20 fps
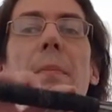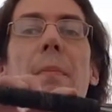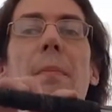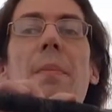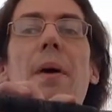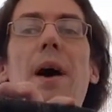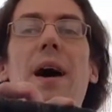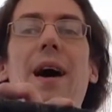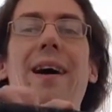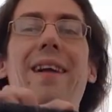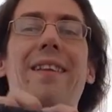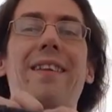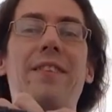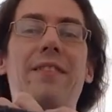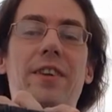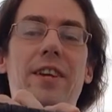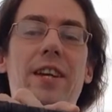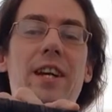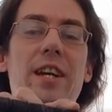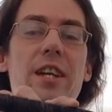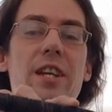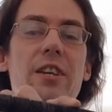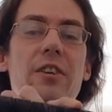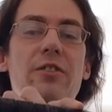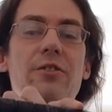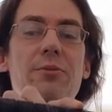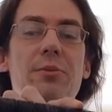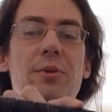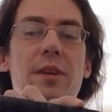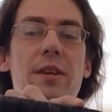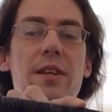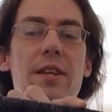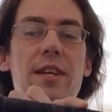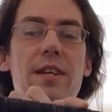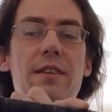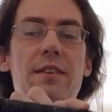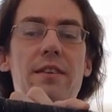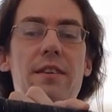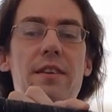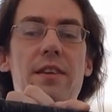But if you're going to use one of
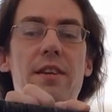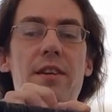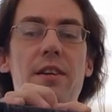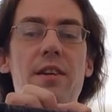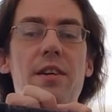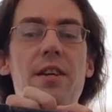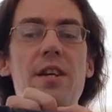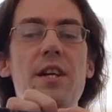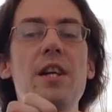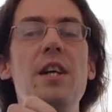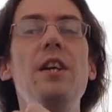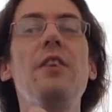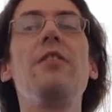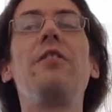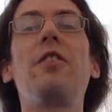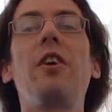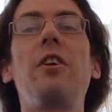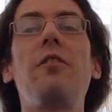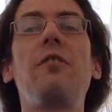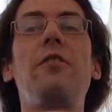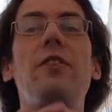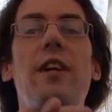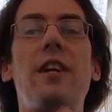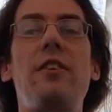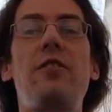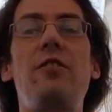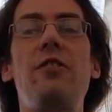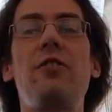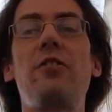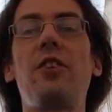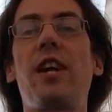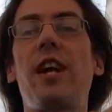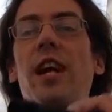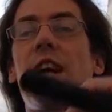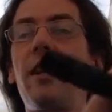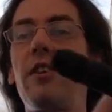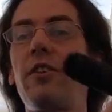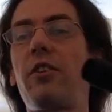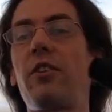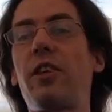these, don't forget to use your
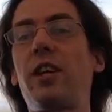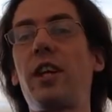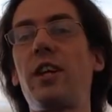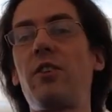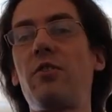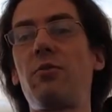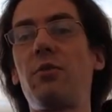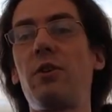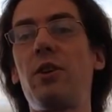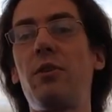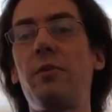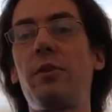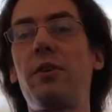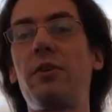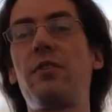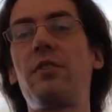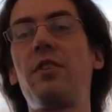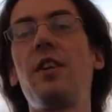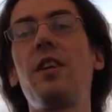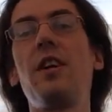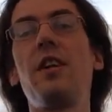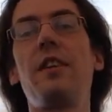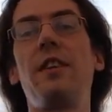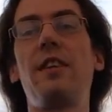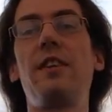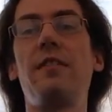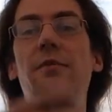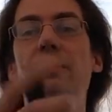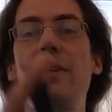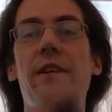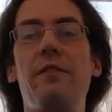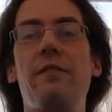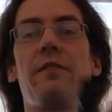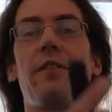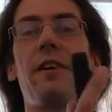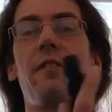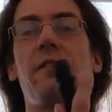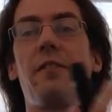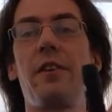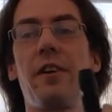hands on the end as well, because these are made of
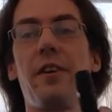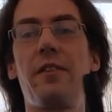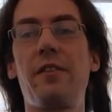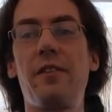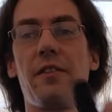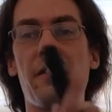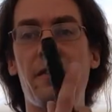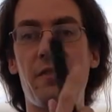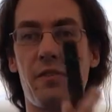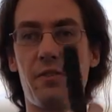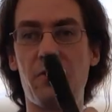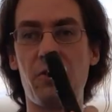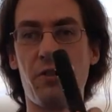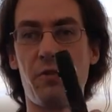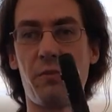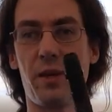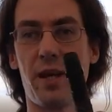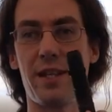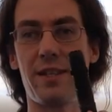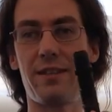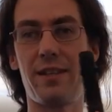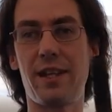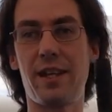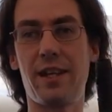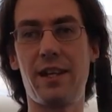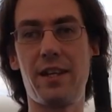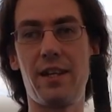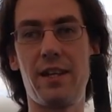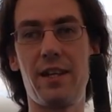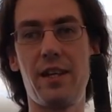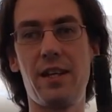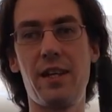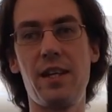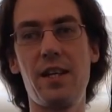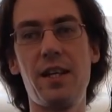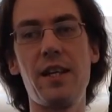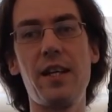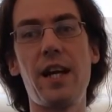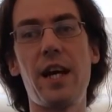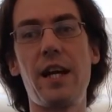very, very soft plastic.
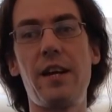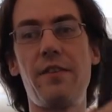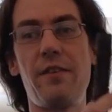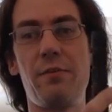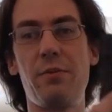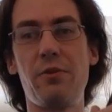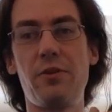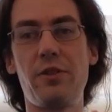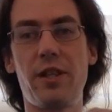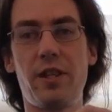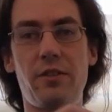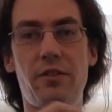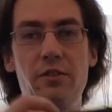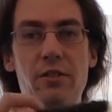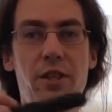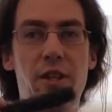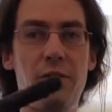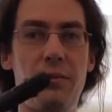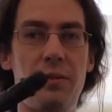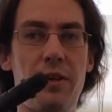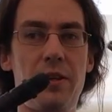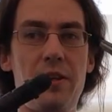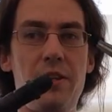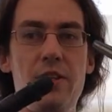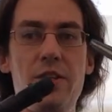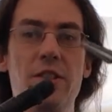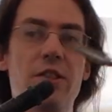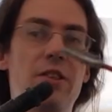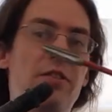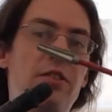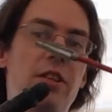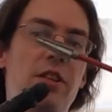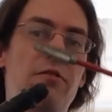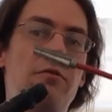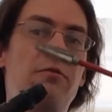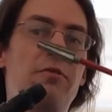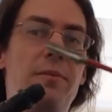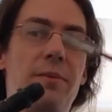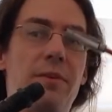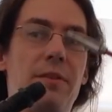And if you push down too hard one of these, you're just going to
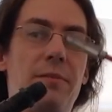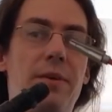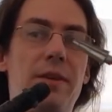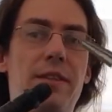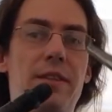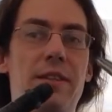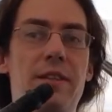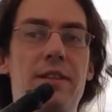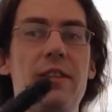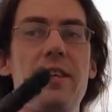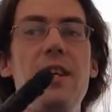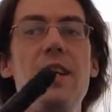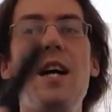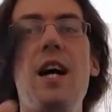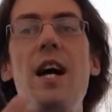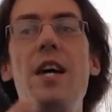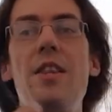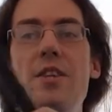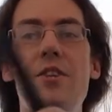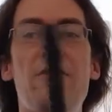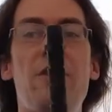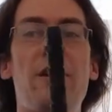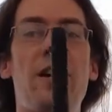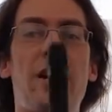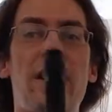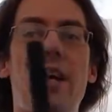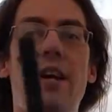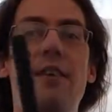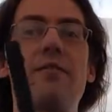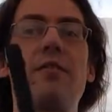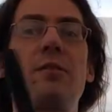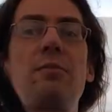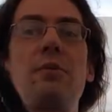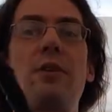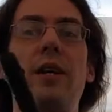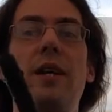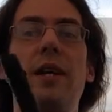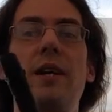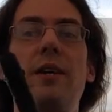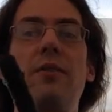rip it to pieces. And then you are going to have trouble
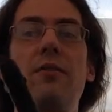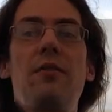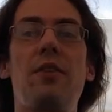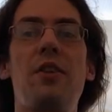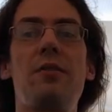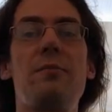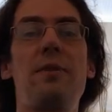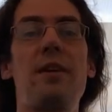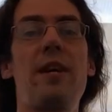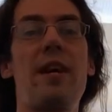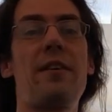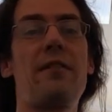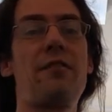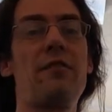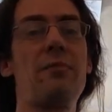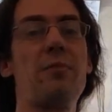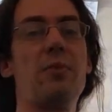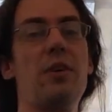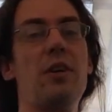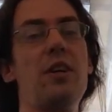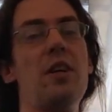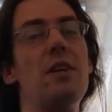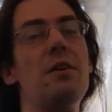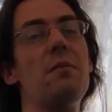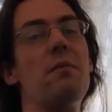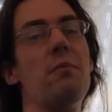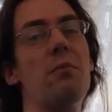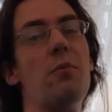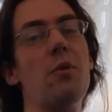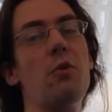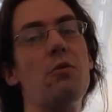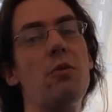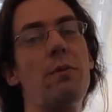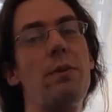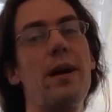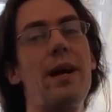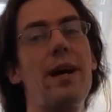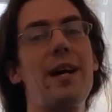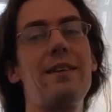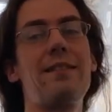getting it out. You may have to do more
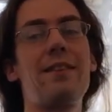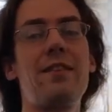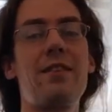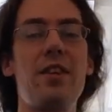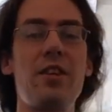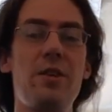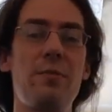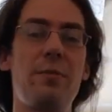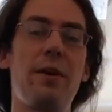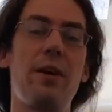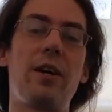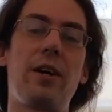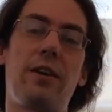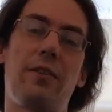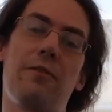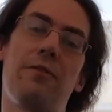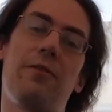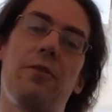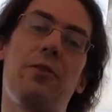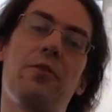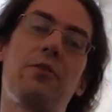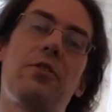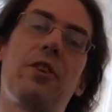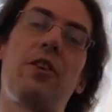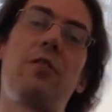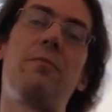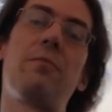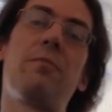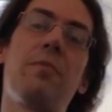repairs than you bargained for. So